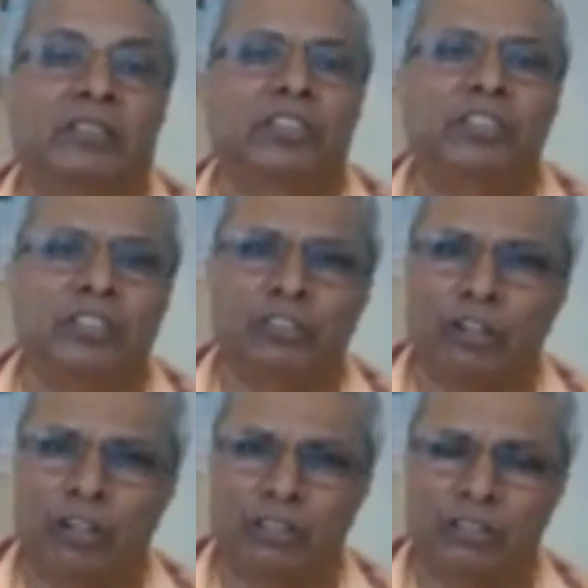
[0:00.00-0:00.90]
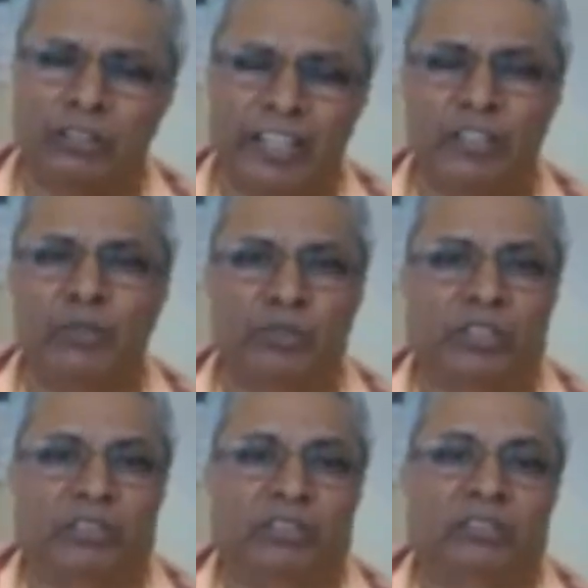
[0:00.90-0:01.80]
This is called
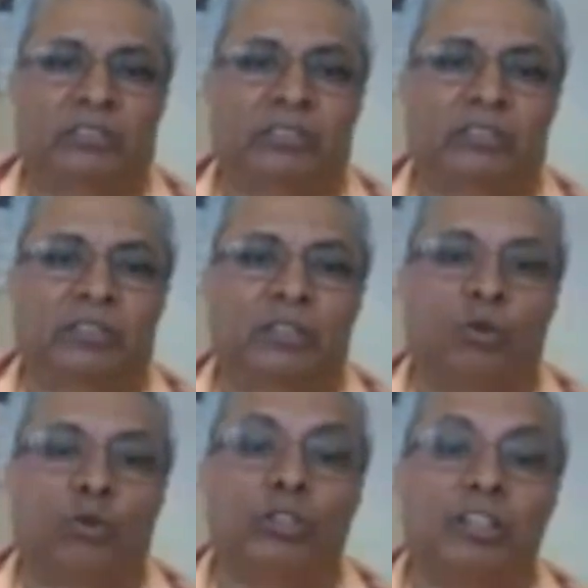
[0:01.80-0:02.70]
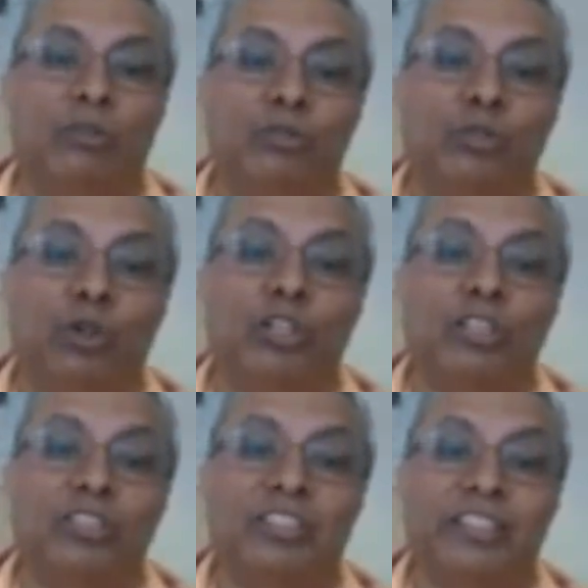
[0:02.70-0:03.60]
delusion. Without
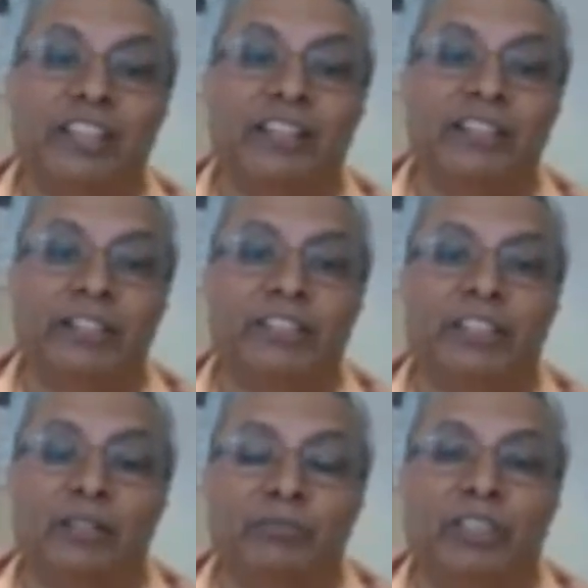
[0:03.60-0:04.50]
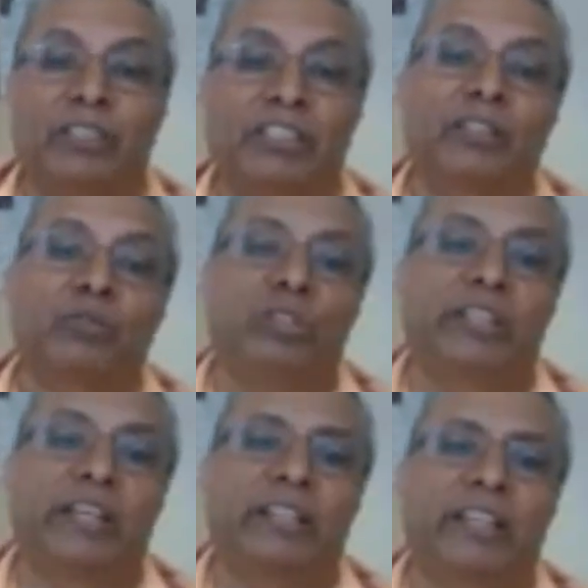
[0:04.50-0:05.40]
knowing the real nature of the thing, we
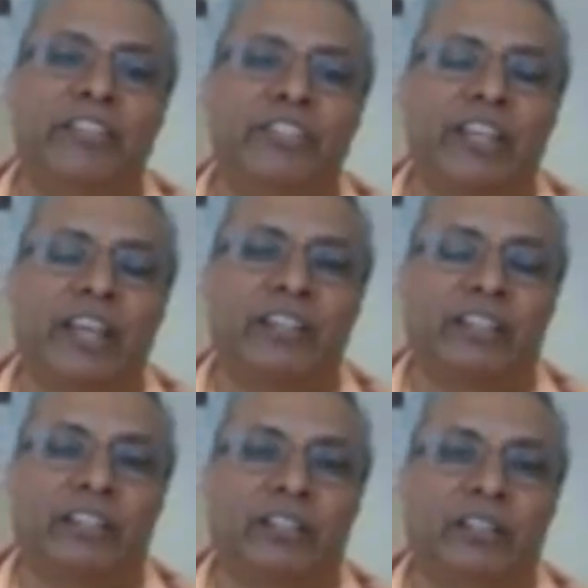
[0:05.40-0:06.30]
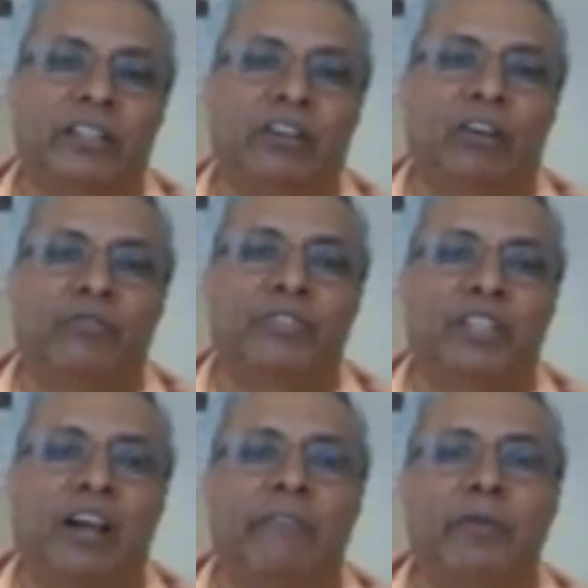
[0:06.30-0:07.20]
get enchanted or
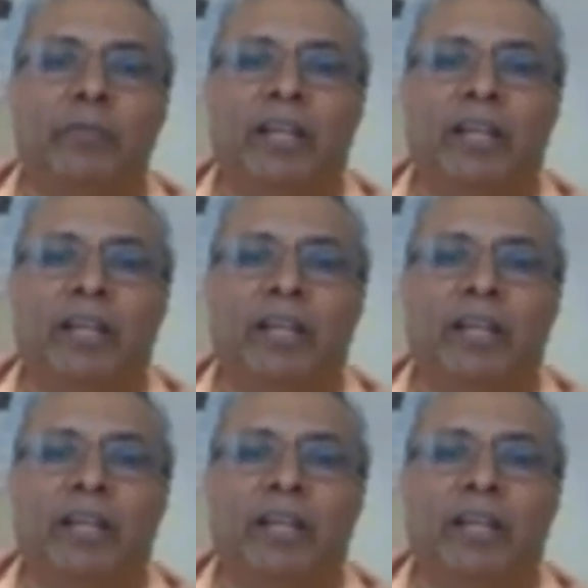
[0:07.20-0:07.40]
charmed